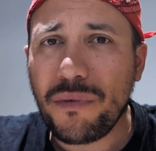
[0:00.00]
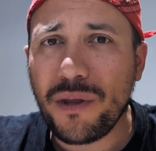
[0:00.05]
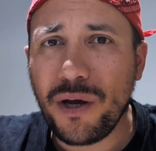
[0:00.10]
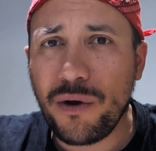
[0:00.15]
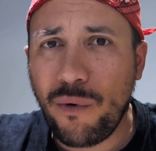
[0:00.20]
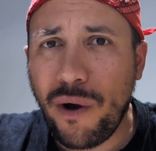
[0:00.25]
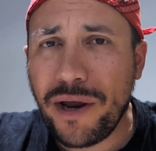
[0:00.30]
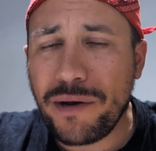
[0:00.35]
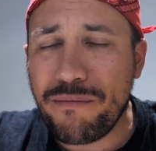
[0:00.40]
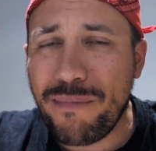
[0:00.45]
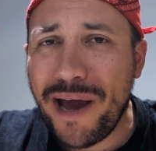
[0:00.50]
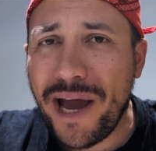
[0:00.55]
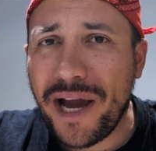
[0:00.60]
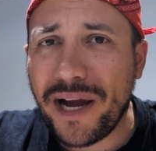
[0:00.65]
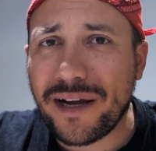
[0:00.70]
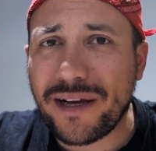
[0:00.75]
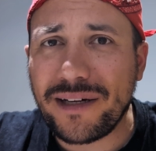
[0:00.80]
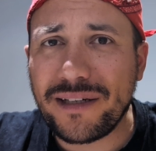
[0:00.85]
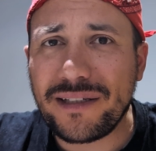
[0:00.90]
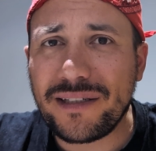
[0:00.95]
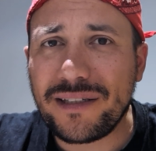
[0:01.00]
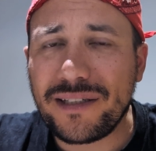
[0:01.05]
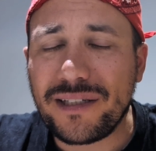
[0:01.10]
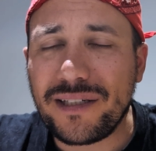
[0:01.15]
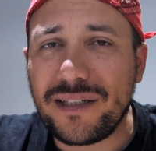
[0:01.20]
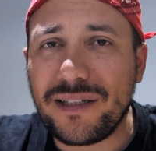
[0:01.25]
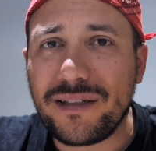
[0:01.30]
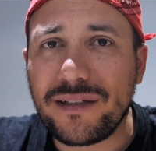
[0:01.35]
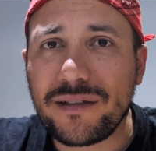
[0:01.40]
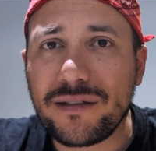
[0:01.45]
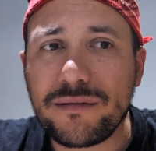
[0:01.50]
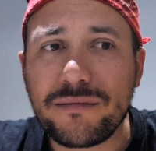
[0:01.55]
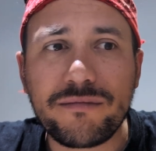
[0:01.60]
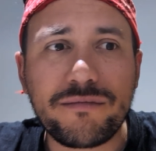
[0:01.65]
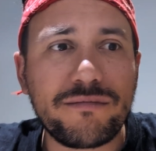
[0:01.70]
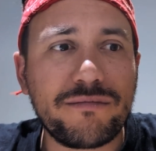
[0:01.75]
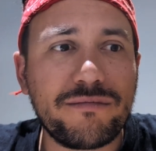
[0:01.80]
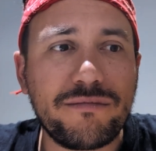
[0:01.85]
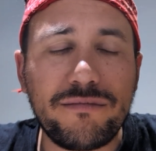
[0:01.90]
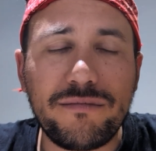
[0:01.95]
right back.
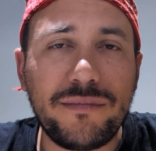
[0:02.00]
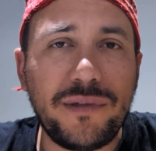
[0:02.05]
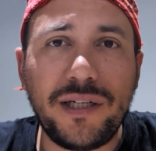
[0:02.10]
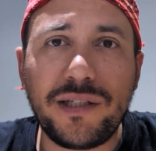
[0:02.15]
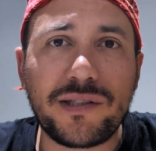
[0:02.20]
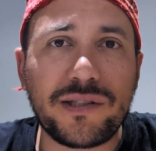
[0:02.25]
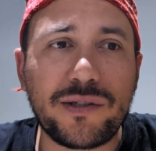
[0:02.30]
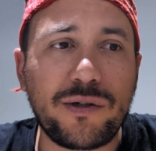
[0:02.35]
It's